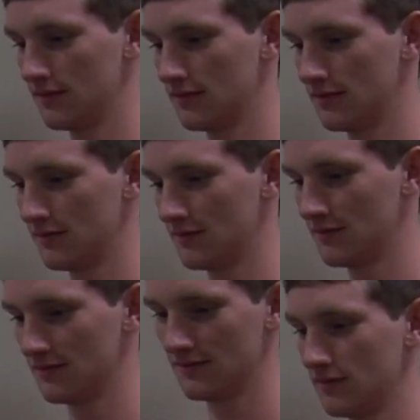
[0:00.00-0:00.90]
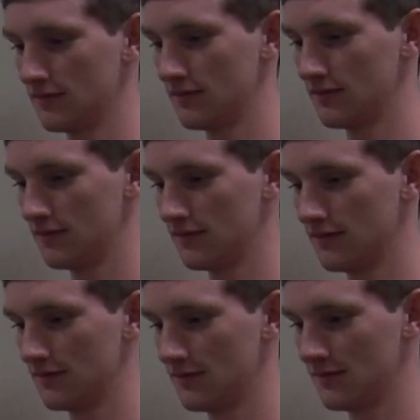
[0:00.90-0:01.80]

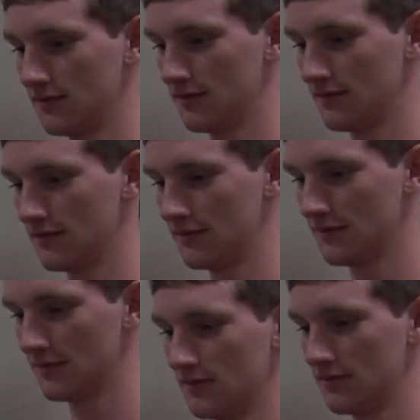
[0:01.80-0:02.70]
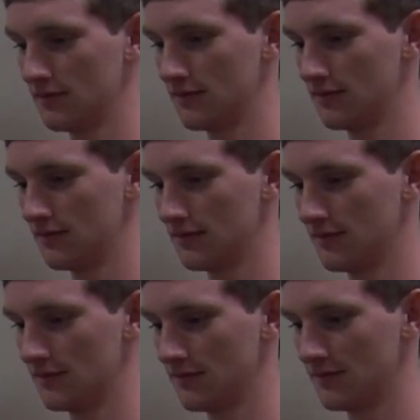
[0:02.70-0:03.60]
[no speech]